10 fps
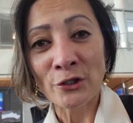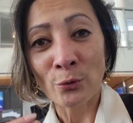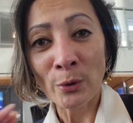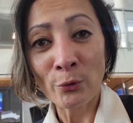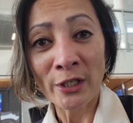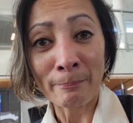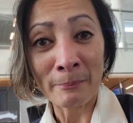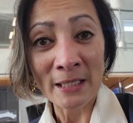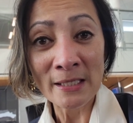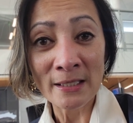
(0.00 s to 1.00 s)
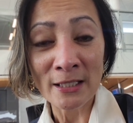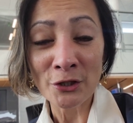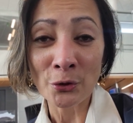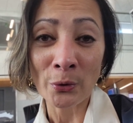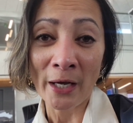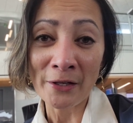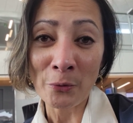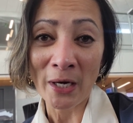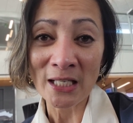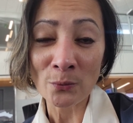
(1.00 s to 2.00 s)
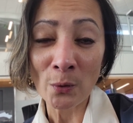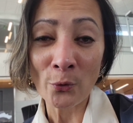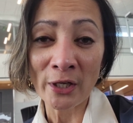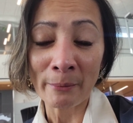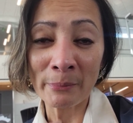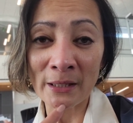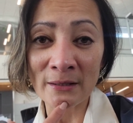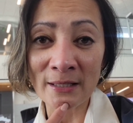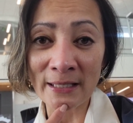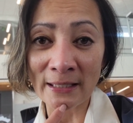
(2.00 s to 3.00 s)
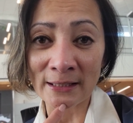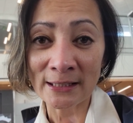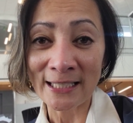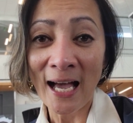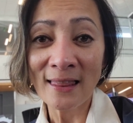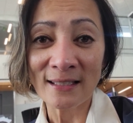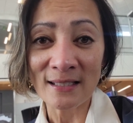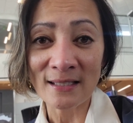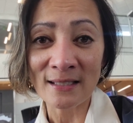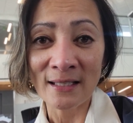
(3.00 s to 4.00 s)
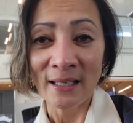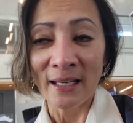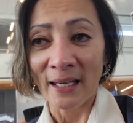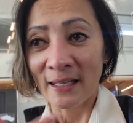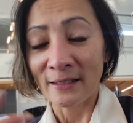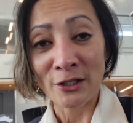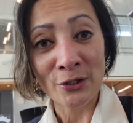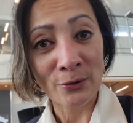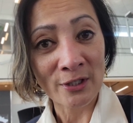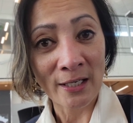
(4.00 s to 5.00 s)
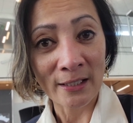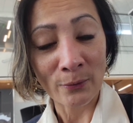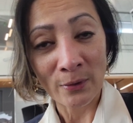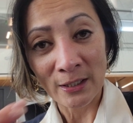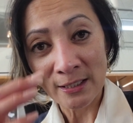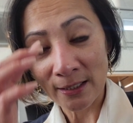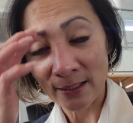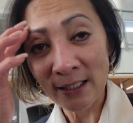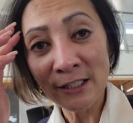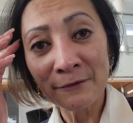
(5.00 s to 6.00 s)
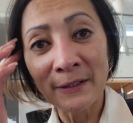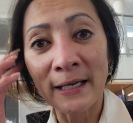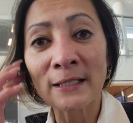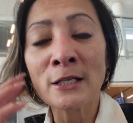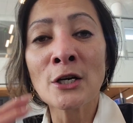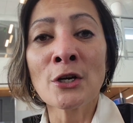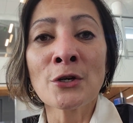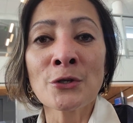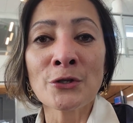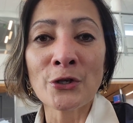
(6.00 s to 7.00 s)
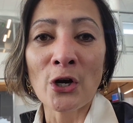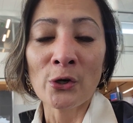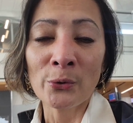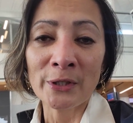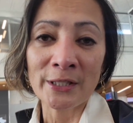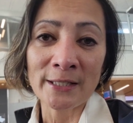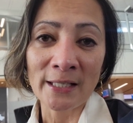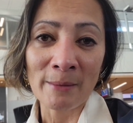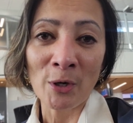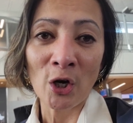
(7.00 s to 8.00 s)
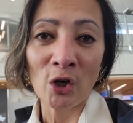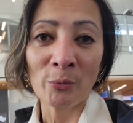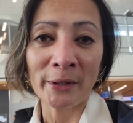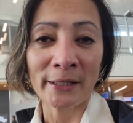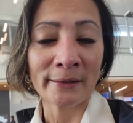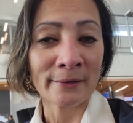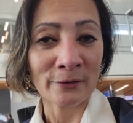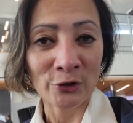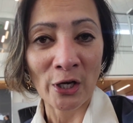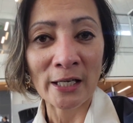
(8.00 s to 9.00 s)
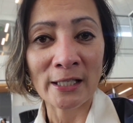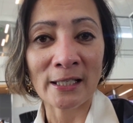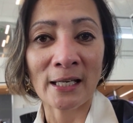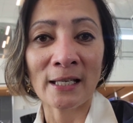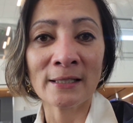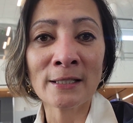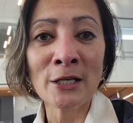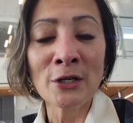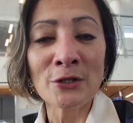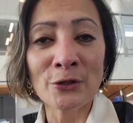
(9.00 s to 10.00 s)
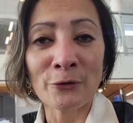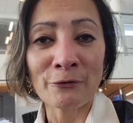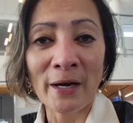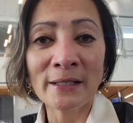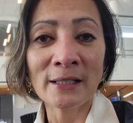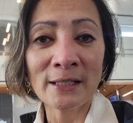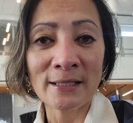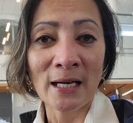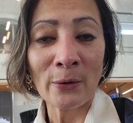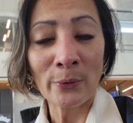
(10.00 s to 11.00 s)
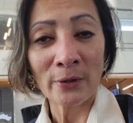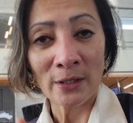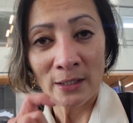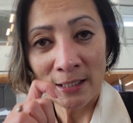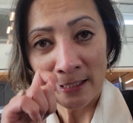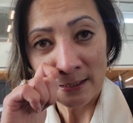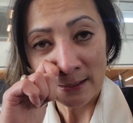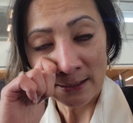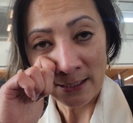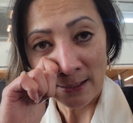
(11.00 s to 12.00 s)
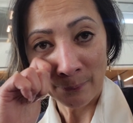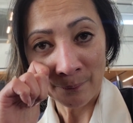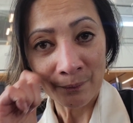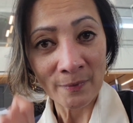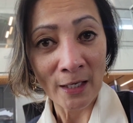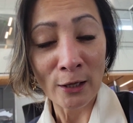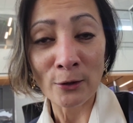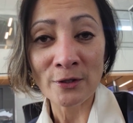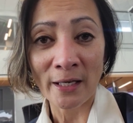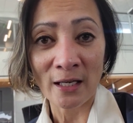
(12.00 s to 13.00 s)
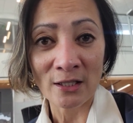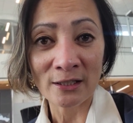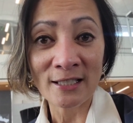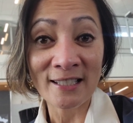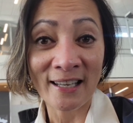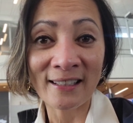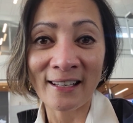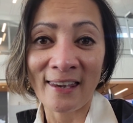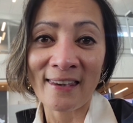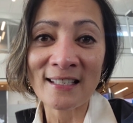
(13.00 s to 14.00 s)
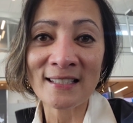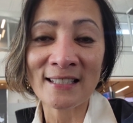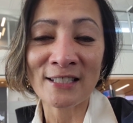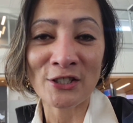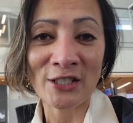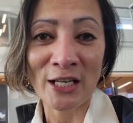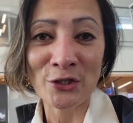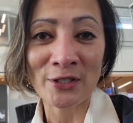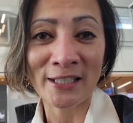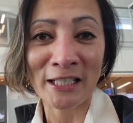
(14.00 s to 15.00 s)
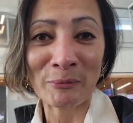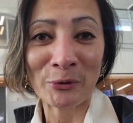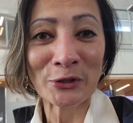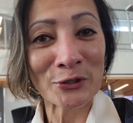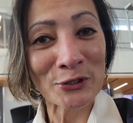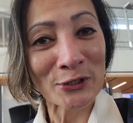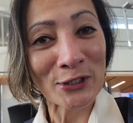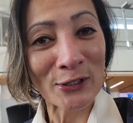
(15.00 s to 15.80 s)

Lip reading: so we would have missed it. So otherwise we would have been stuck in Dallas and there's no telling when is the next flight. So we just come home and try it again. So finally now we're in Los Angeles LAX International Airport, because you